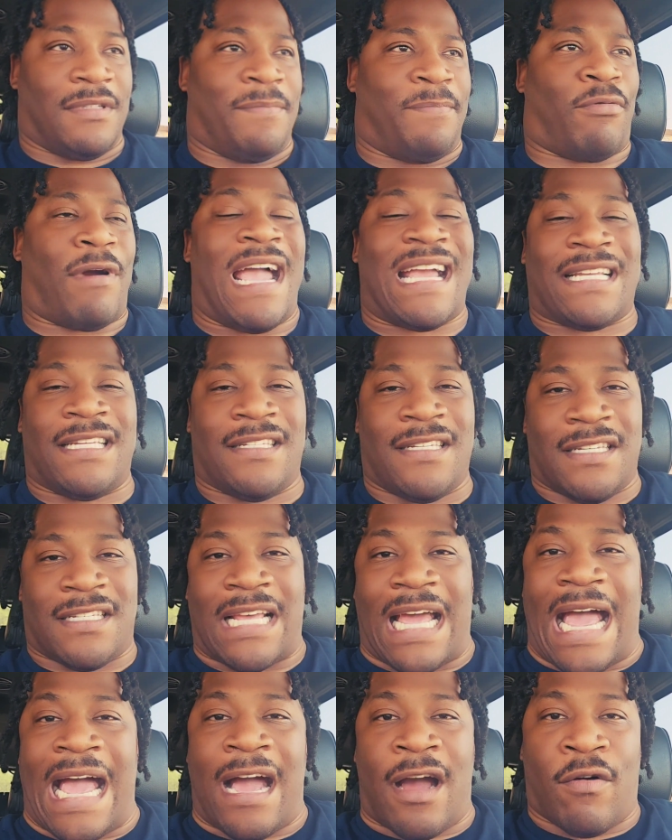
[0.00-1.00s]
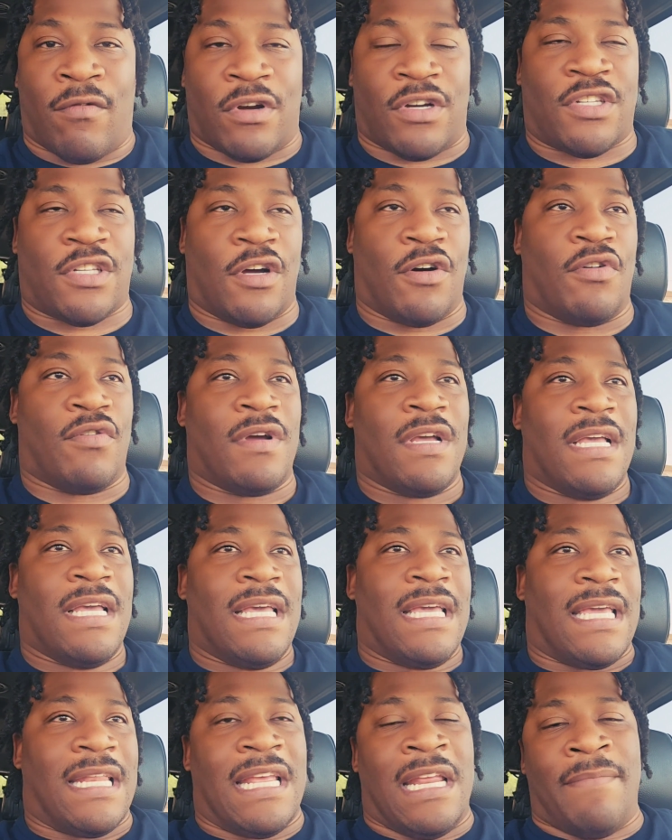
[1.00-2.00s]
The practice is an hour, so
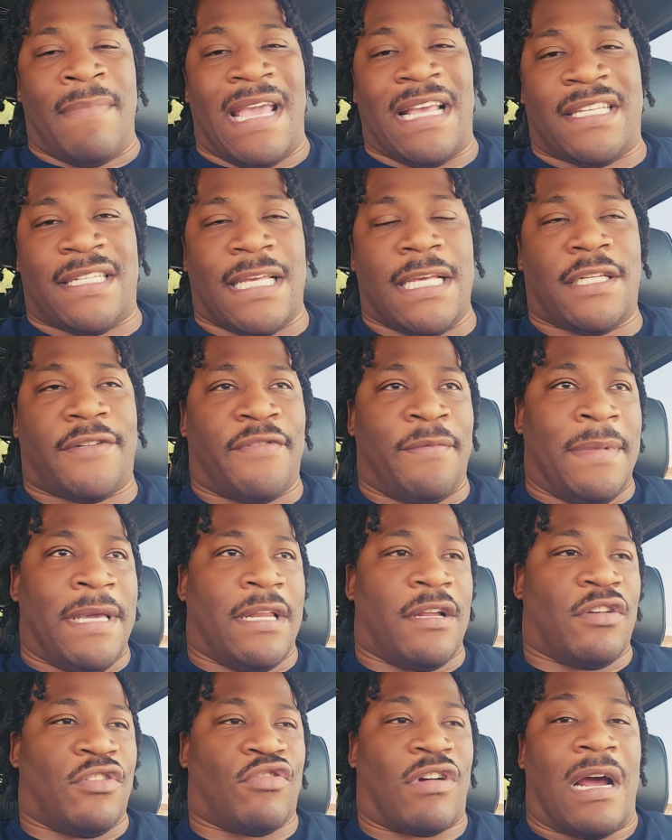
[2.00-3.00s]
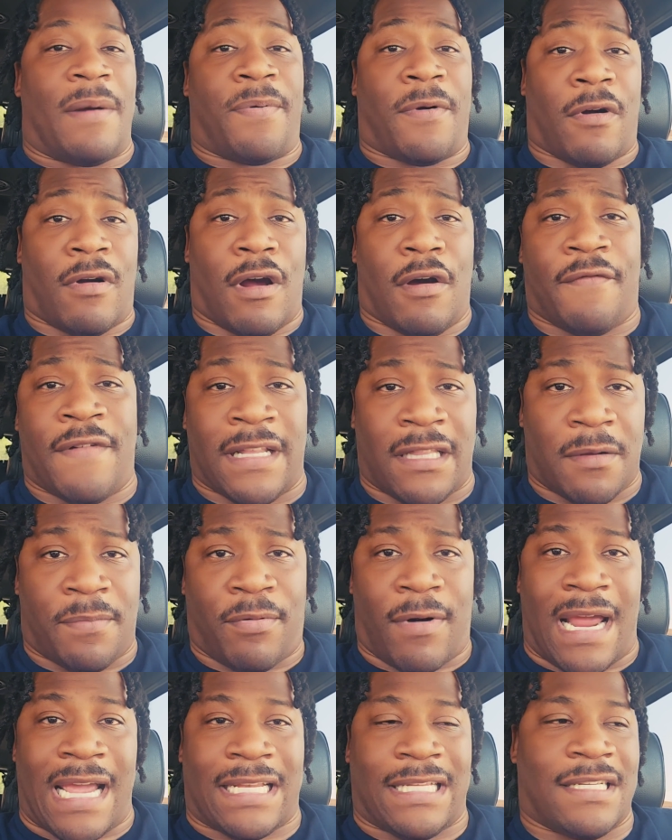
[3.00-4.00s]
it didn't make sense for me to drop her off at the
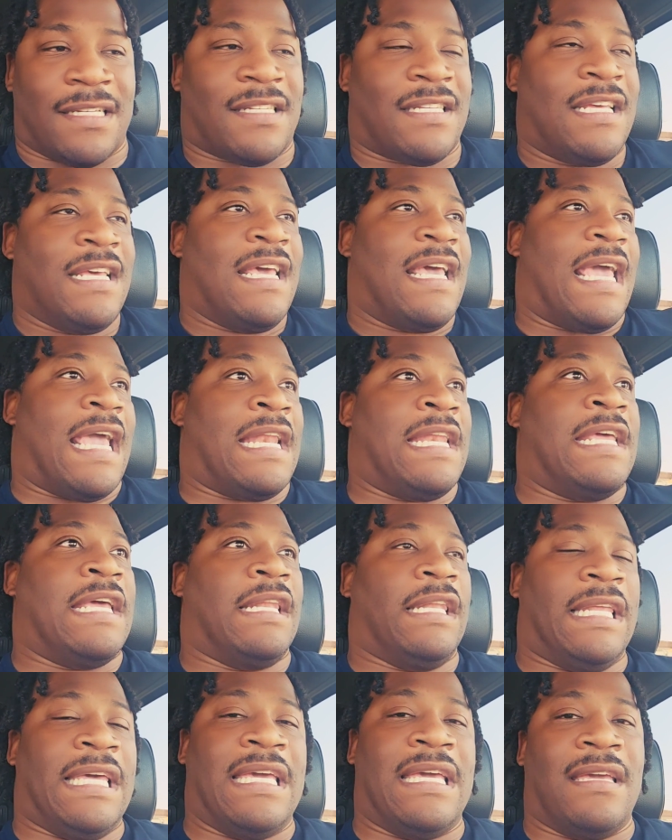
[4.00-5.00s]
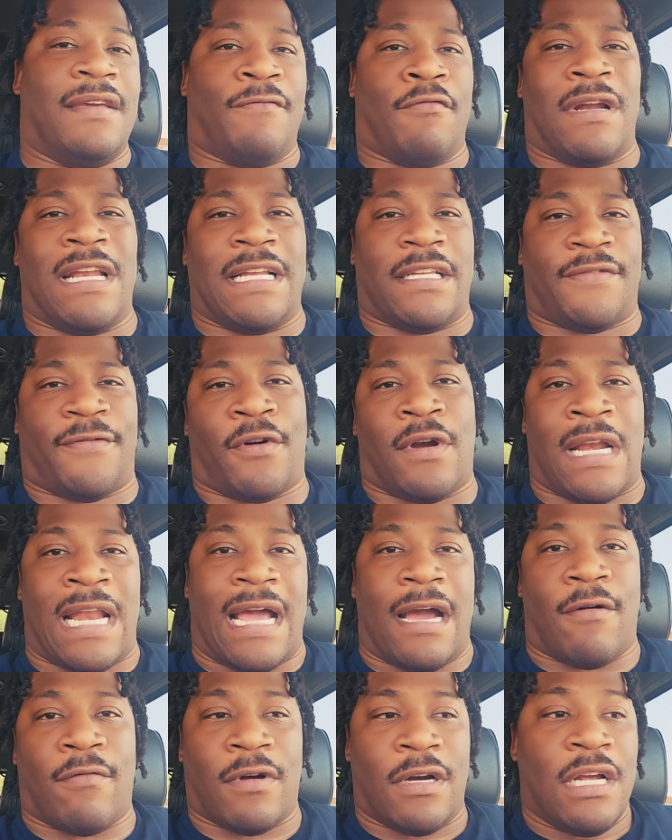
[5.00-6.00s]
practice and then leave when it's for an
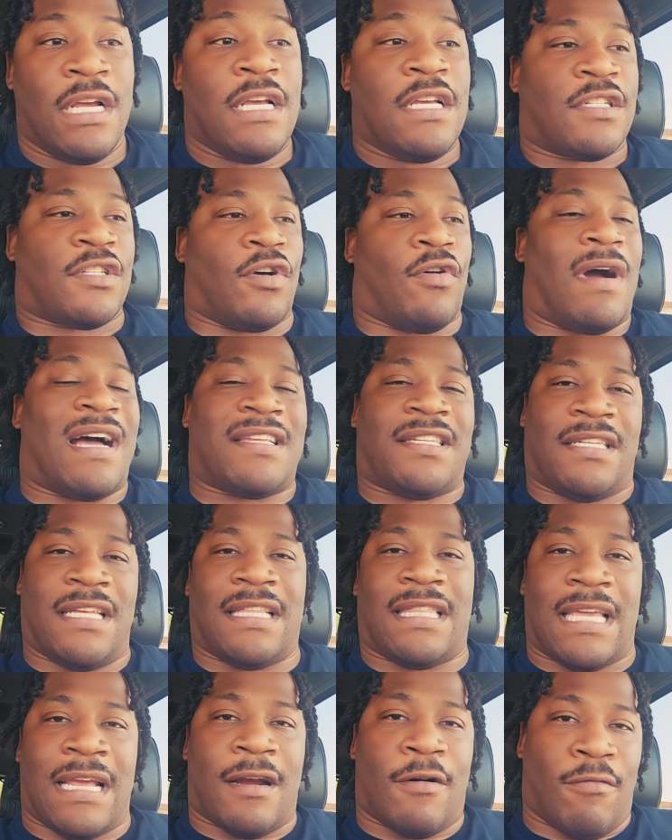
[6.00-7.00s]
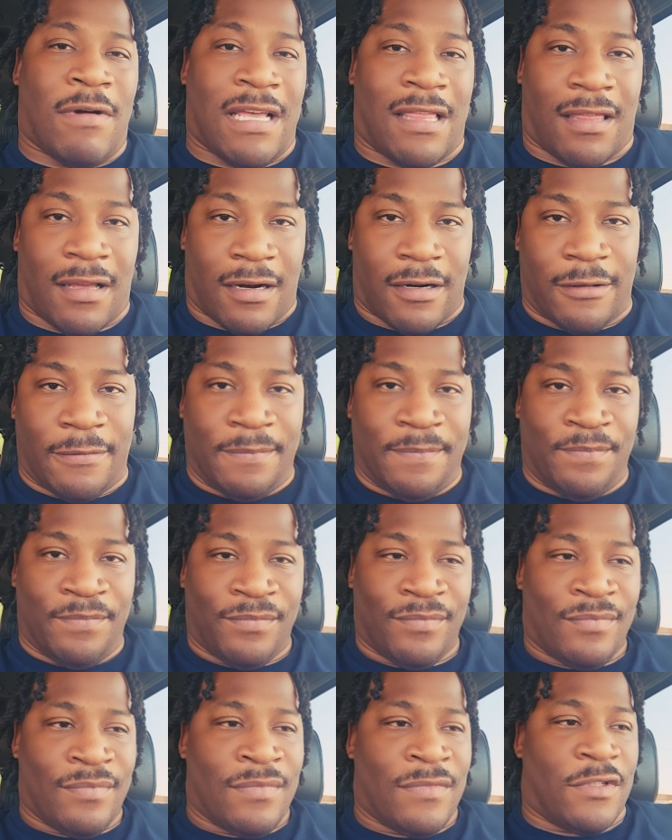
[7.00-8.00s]
hour. So I sit there with her
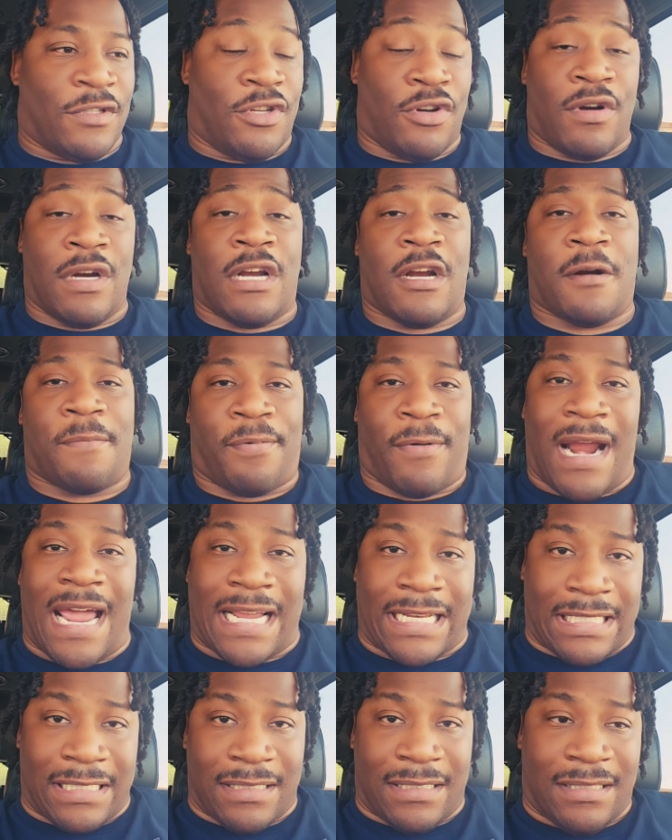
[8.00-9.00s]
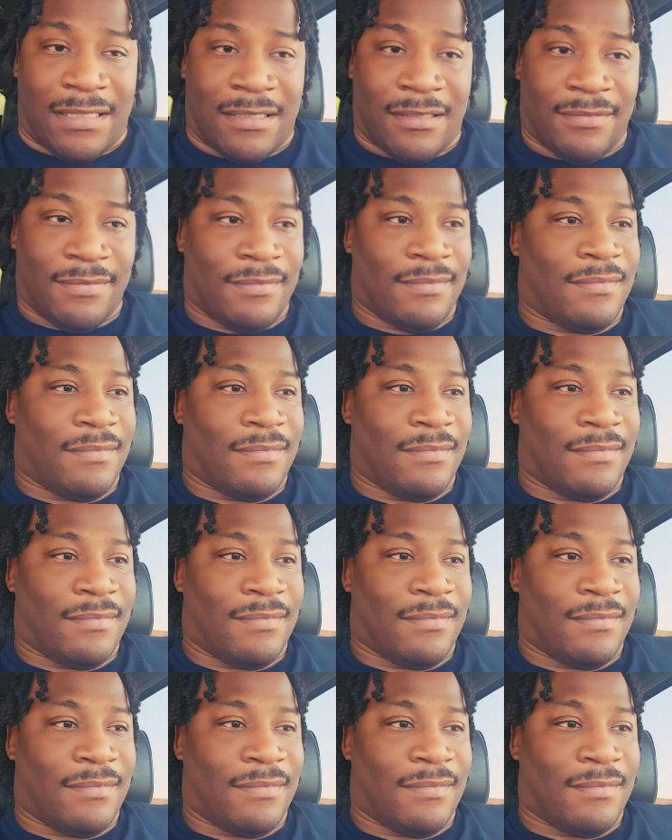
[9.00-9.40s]
during her practice.